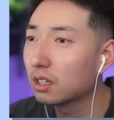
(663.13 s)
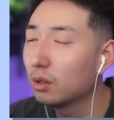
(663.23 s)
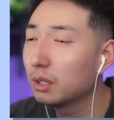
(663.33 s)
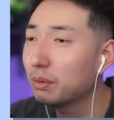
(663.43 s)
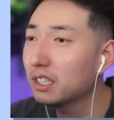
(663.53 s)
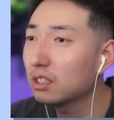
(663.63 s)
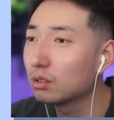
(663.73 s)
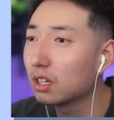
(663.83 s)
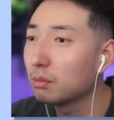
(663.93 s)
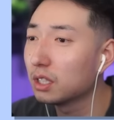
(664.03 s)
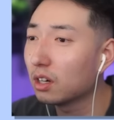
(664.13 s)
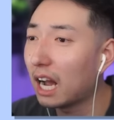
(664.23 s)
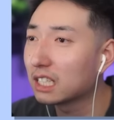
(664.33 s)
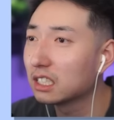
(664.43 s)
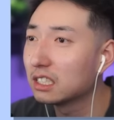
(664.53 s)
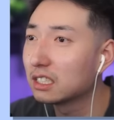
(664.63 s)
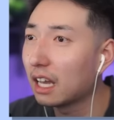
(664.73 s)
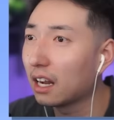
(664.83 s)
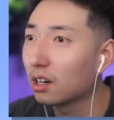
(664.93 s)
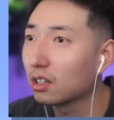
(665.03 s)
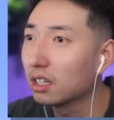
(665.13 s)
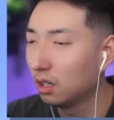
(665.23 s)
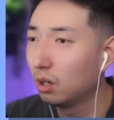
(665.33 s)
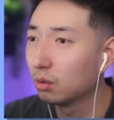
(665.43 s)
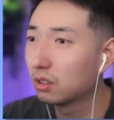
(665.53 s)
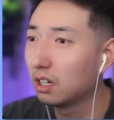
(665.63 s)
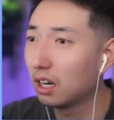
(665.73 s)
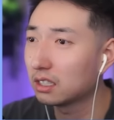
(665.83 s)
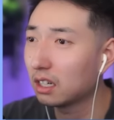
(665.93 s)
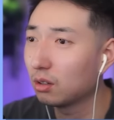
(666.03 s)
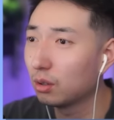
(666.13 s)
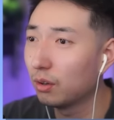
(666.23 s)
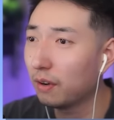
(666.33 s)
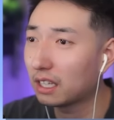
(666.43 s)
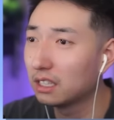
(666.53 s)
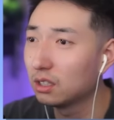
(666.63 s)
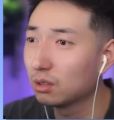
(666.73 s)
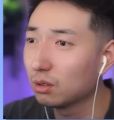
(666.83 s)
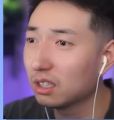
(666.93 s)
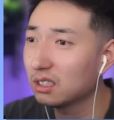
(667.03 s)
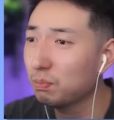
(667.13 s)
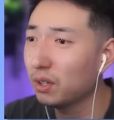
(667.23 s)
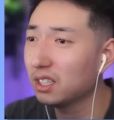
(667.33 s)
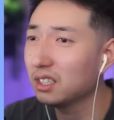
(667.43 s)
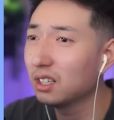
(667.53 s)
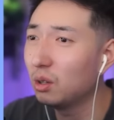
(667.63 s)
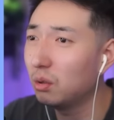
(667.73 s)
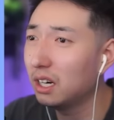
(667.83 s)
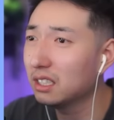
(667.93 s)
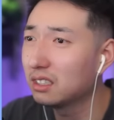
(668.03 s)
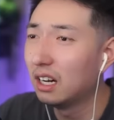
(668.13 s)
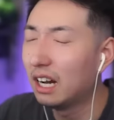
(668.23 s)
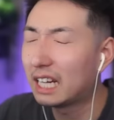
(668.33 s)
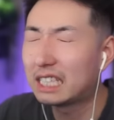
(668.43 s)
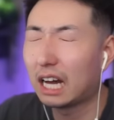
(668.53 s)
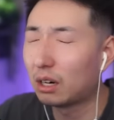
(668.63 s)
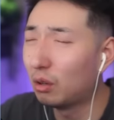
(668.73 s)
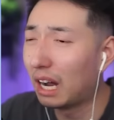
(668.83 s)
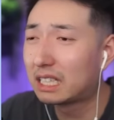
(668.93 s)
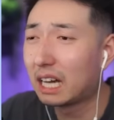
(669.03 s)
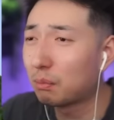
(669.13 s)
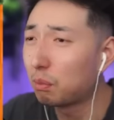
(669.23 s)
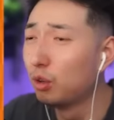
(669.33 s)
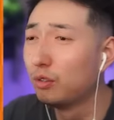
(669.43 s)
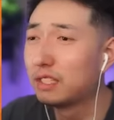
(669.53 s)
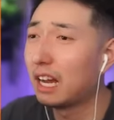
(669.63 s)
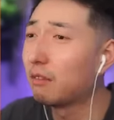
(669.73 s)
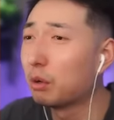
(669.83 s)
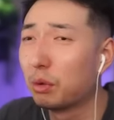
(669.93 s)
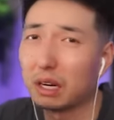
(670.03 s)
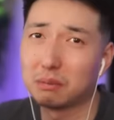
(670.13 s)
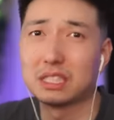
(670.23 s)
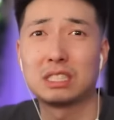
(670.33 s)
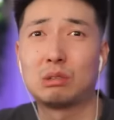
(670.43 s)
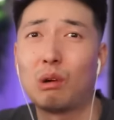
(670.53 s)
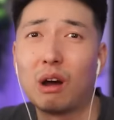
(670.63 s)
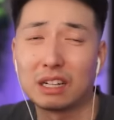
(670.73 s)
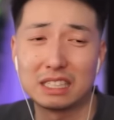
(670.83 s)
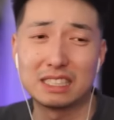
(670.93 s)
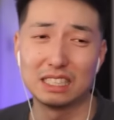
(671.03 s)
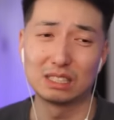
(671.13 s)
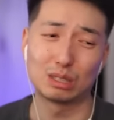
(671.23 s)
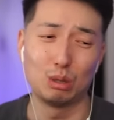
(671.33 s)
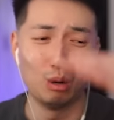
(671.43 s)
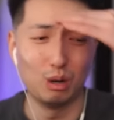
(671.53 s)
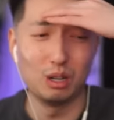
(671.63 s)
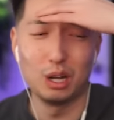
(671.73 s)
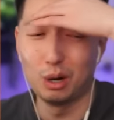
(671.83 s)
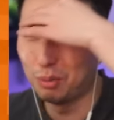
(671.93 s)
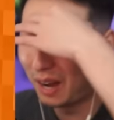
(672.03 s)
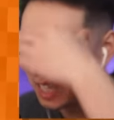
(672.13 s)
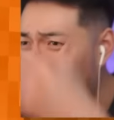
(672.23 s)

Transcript: Cody, please don't tell me you're actually scared. Oh gosh, I don't know if I can do this, but you know what? I gotta prove to everyone I'm the strongest in school. Oh my